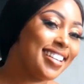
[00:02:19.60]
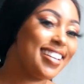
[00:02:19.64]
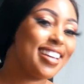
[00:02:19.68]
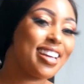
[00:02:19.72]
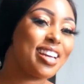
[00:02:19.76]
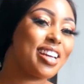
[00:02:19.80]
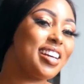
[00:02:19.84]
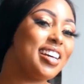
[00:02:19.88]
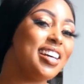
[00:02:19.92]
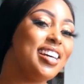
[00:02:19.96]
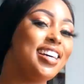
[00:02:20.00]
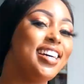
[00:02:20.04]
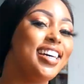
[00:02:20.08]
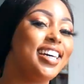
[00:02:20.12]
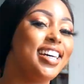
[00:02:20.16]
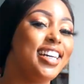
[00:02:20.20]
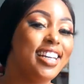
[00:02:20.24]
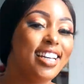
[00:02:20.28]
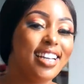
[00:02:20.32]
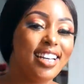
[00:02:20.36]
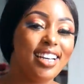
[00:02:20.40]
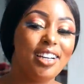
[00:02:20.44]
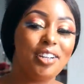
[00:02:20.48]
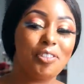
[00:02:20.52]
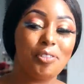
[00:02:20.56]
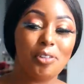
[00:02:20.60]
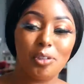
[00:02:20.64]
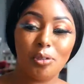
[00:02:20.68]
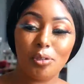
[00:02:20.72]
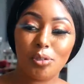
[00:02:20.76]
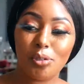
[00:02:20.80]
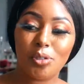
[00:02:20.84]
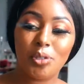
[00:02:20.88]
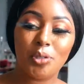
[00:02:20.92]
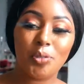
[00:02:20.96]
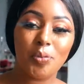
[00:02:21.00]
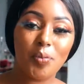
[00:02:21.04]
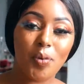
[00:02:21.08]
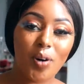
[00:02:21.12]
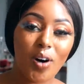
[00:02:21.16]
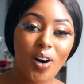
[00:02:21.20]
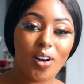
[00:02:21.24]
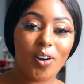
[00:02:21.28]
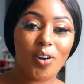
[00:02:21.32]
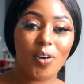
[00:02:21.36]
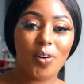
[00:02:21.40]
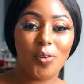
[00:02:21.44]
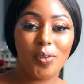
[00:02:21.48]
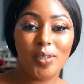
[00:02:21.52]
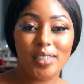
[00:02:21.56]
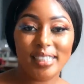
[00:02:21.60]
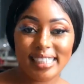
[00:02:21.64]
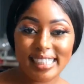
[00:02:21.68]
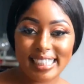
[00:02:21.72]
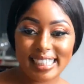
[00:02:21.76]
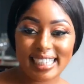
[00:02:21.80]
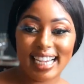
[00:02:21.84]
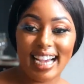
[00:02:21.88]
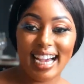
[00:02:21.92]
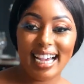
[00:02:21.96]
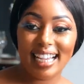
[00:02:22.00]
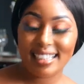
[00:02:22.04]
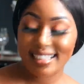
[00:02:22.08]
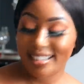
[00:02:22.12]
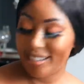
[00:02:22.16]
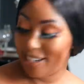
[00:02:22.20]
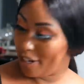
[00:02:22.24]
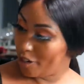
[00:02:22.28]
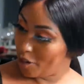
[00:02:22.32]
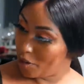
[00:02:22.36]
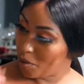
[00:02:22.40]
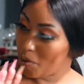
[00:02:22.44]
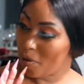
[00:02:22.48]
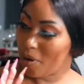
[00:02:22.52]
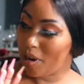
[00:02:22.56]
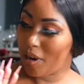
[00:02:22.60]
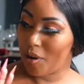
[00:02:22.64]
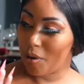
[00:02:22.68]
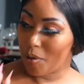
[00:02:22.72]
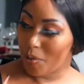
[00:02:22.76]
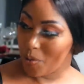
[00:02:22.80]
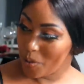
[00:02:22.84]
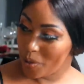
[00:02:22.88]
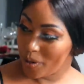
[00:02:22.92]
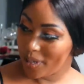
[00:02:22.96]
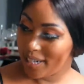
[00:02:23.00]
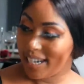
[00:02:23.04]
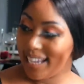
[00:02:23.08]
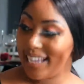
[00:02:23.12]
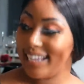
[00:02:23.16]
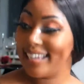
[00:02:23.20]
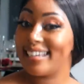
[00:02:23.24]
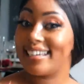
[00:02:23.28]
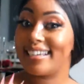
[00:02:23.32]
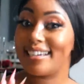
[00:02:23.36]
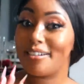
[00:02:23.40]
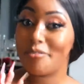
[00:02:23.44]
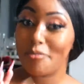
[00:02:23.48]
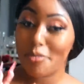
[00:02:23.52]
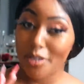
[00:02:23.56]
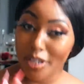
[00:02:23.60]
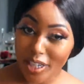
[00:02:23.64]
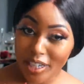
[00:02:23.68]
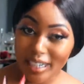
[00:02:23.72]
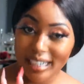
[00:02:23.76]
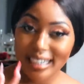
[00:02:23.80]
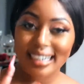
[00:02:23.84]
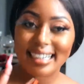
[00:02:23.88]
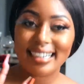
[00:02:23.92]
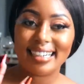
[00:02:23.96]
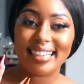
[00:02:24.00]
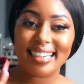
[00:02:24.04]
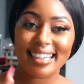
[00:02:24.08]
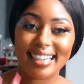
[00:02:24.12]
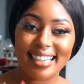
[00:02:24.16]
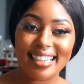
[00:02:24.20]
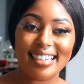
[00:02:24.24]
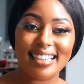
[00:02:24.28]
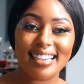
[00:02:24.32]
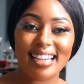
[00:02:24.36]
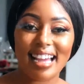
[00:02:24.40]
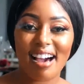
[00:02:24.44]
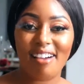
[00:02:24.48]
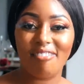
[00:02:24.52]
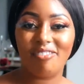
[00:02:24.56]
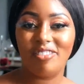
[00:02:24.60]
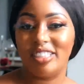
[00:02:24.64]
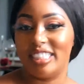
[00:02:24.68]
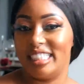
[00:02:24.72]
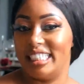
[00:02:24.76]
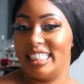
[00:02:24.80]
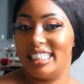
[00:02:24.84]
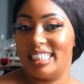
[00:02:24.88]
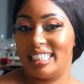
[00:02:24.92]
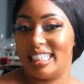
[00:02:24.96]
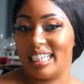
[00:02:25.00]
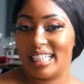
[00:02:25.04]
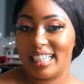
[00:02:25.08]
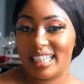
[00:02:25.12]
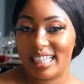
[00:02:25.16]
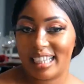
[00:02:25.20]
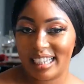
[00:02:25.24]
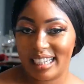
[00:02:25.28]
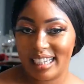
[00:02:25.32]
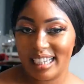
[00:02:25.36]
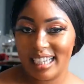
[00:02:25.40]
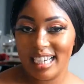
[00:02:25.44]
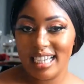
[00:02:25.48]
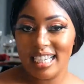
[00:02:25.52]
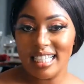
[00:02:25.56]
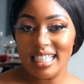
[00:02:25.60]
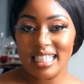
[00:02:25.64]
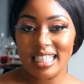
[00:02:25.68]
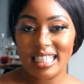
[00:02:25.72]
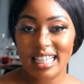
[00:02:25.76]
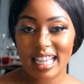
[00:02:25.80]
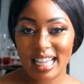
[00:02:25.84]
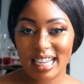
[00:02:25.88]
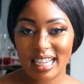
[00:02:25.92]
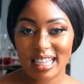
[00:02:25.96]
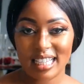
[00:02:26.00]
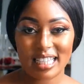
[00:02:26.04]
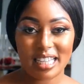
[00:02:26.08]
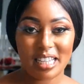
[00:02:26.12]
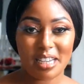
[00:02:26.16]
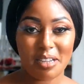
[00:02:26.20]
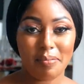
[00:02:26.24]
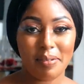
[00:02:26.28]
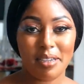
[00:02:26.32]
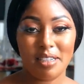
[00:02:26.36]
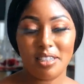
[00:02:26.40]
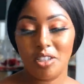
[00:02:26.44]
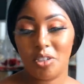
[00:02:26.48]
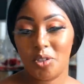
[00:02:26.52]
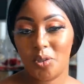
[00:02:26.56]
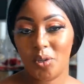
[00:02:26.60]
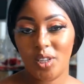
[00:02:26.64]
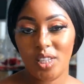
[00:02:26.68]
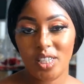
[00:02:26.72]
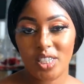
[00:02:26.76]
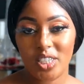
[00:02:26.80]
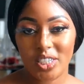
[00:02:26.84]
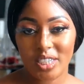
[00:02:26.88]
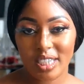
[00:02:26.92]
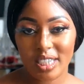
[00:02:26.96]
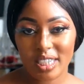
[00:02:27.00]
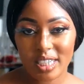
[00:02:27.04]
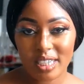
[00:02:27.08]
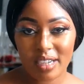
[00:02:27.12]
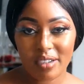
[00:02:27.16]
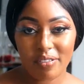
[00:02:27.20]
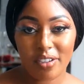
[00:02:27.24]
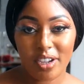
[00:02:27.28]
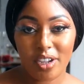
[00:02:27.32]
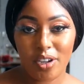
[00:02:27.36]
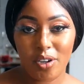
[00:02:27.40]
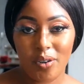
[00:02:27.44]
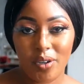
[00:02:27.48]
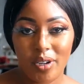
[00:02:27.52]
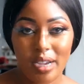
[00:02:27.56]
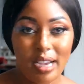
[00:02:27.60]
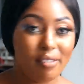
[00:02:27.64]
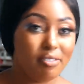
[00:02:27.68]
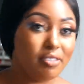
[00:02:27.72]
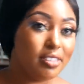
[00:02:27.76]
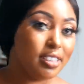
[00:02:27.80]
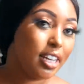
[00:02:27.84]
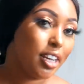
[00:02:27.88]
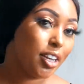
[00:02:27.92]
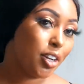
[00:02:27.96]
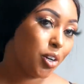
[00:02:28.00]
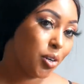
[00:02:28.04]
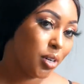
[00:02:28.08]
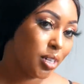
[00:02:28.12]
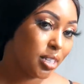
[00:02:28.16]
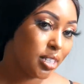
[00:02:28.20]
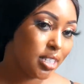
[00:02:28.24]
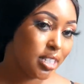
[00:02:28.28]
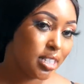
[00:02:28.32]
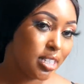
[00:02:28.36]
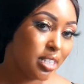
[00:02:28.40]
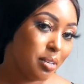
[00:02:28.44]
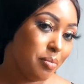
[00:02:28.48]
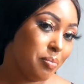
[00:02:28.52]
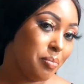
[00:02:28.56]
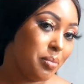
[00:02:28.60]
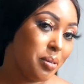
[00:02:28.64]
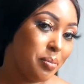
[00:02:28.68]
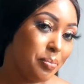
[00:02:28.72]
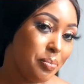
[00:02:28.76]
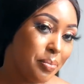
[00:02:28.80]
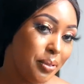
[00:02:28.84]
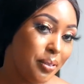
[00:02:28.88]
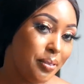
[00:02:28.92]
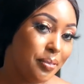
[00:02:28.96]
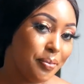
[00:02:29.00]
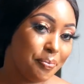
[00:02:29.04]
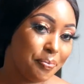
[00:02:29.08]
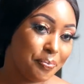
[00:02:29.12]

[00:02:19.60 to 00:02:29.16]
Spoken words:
We used to walk holding hands and you hood. Like, we really loved each other. Sana. But it all changed after I got the baby.